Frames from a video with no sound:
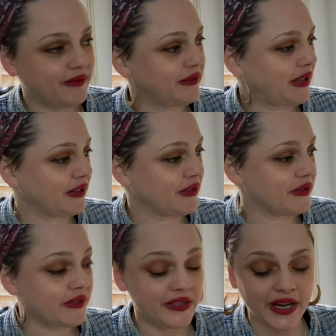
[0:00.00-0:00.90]
I learnt
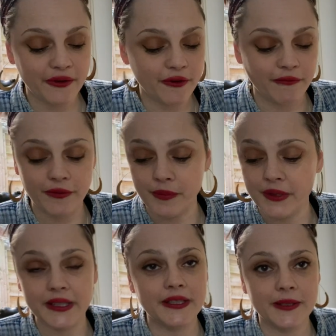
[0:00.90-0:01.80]
the tarot from
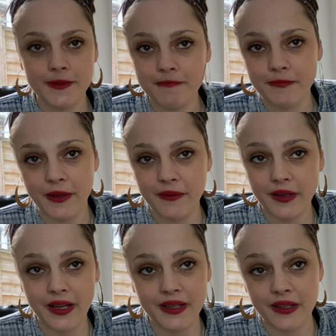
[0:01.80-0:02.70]
this. I, I
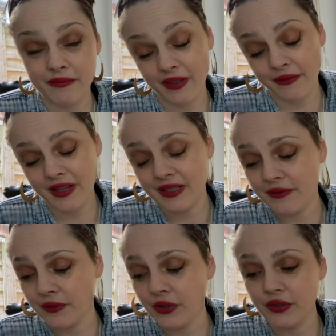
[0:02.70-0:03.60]
had it, I've had this
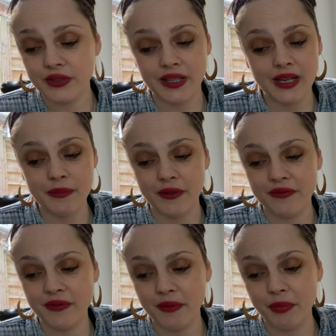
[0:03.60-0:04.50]
for a long time. I've,
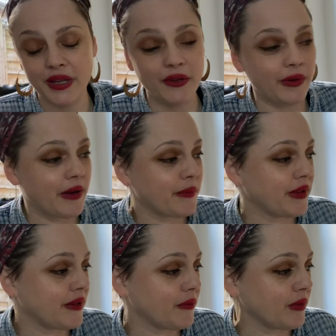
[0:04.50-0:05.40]
I've played around with
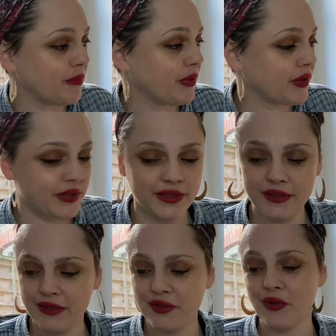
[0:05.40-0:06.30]
it with books,
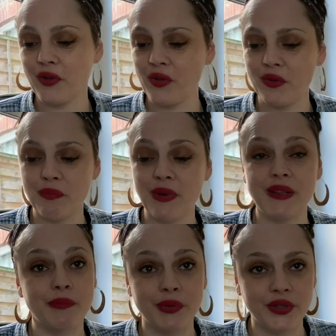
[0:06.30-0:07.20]
show you
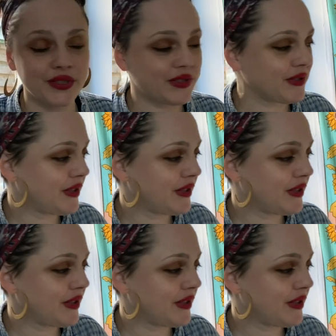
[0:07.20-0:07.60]
best books.